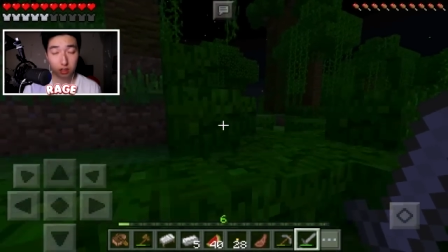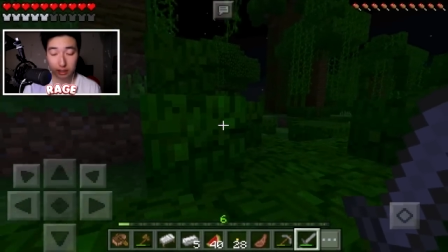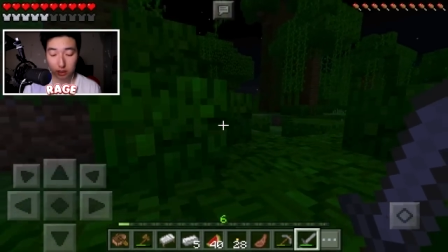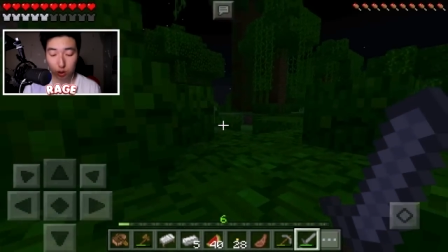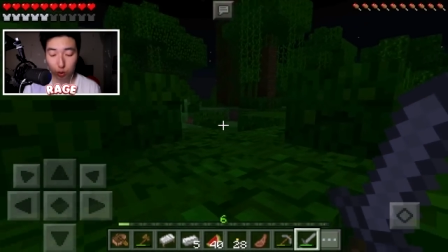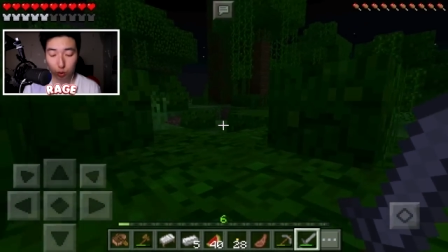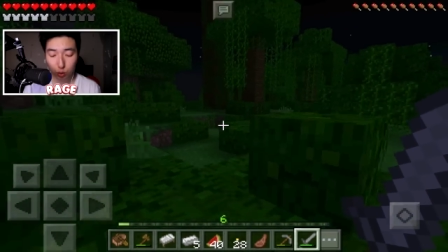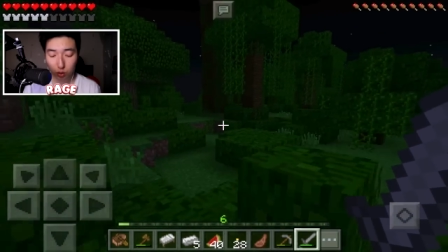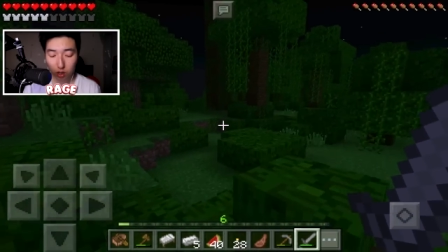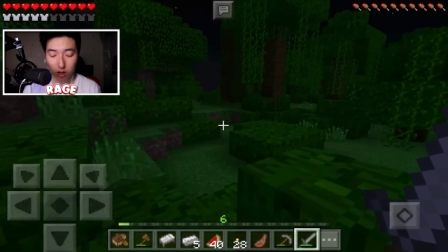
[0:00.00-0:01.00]
like
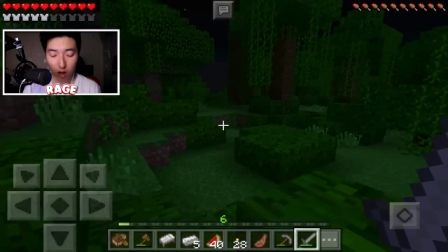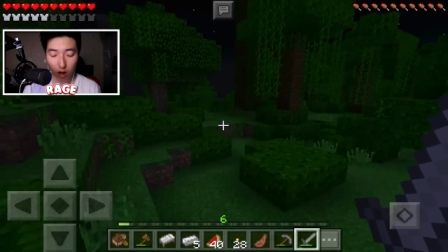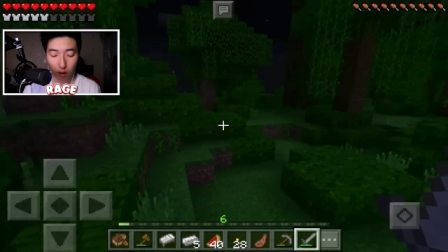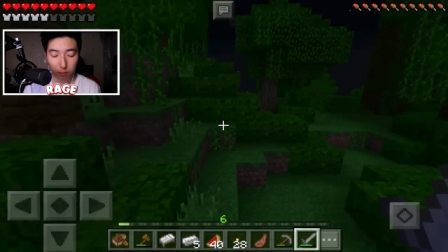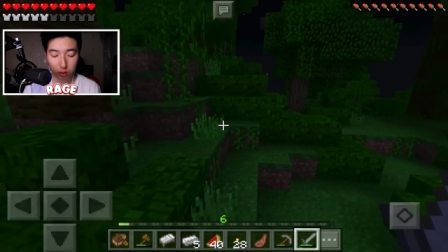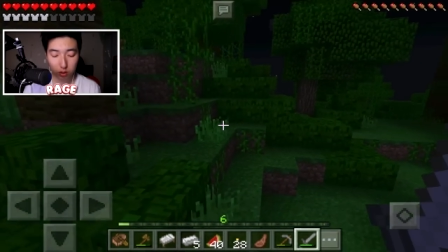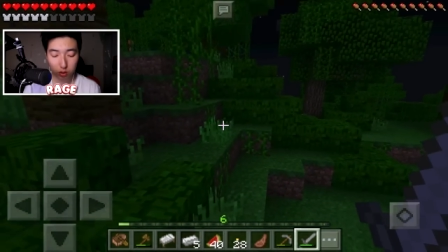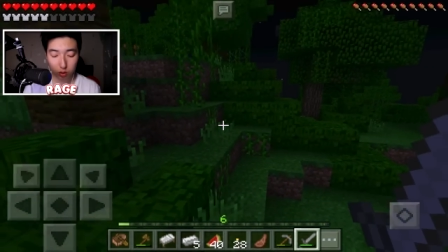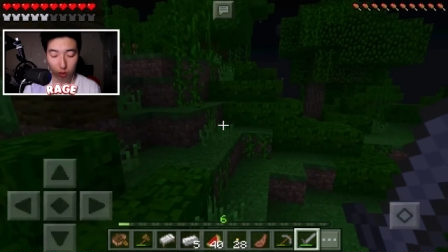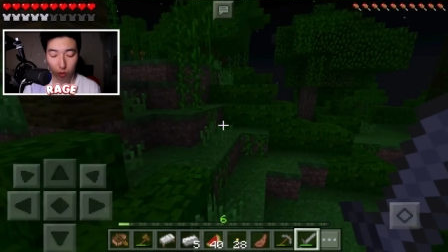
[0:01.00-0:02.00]
two
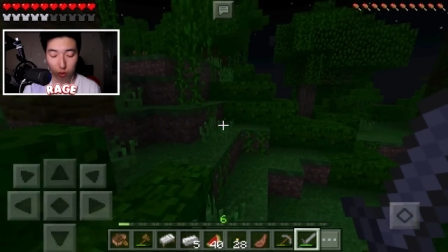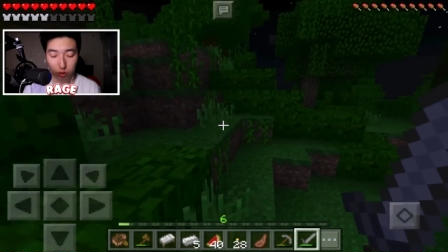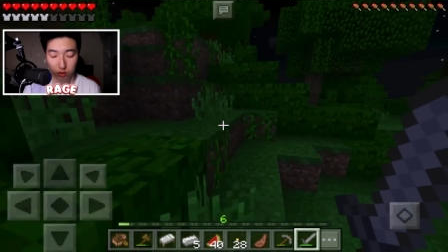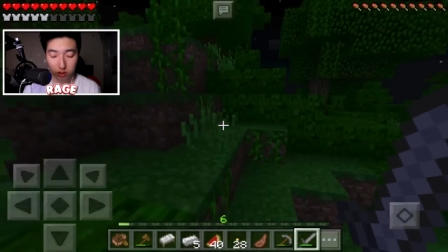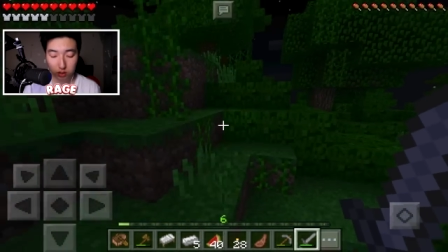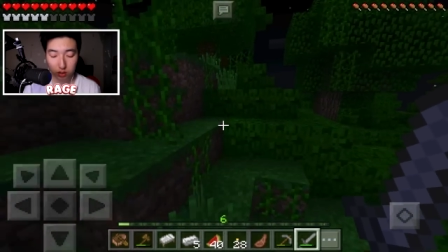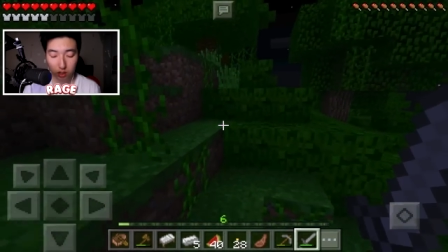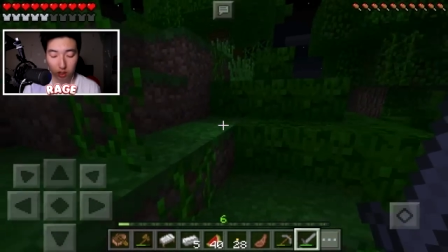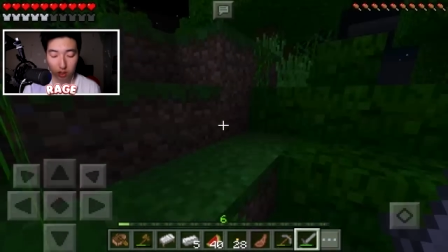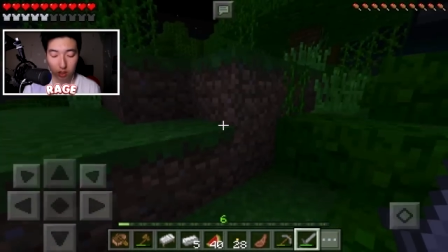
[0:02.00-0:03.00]
hoppers or cauldrons
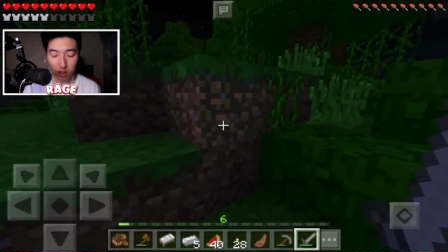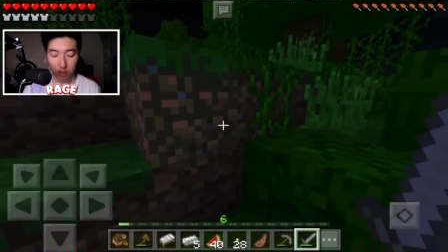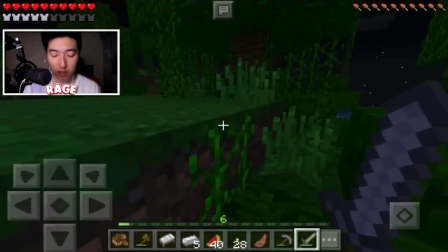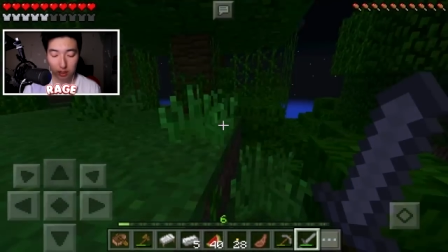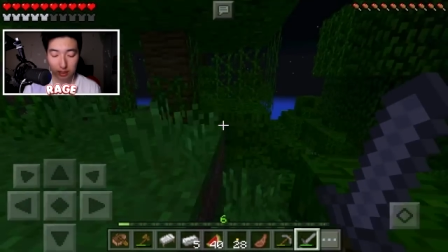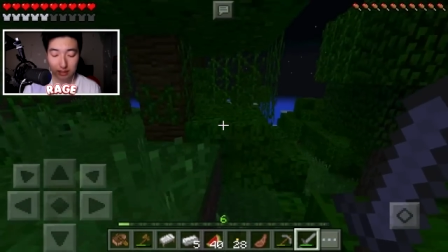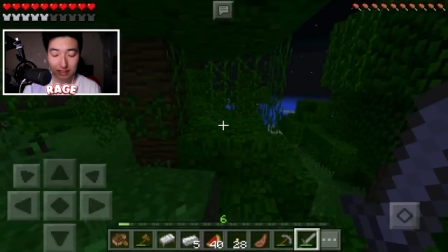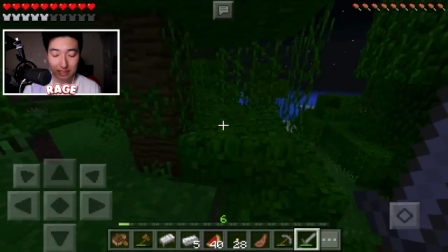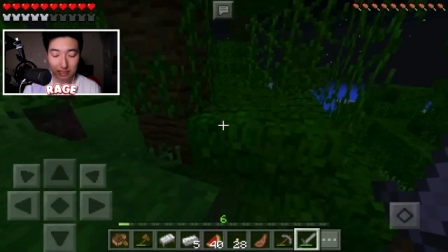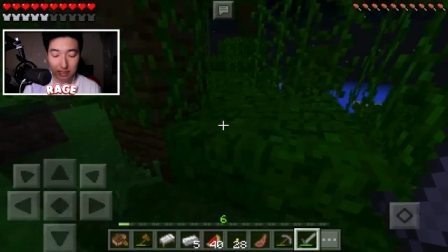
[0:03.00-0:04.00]

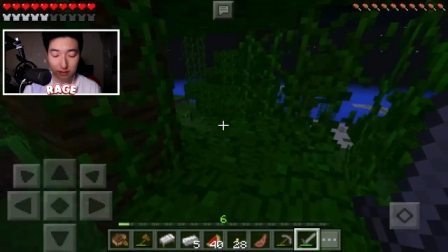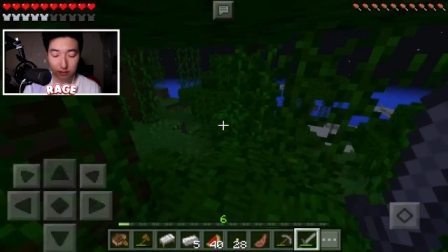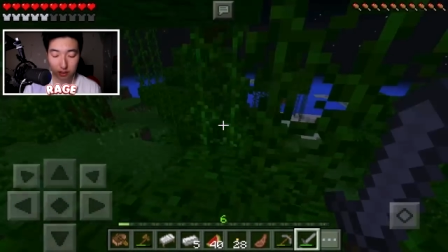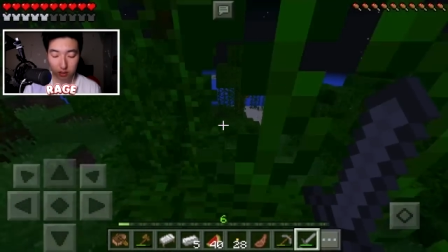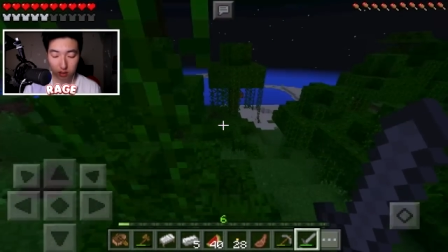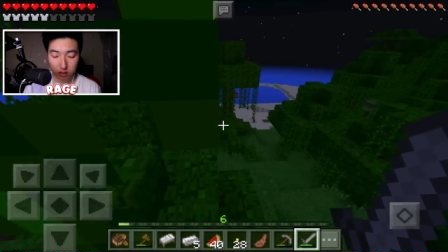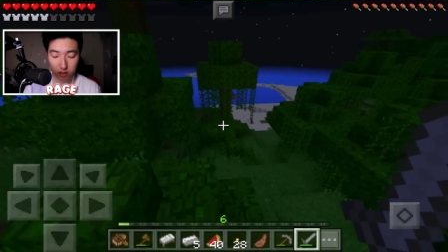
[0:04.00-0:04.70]
in the divot.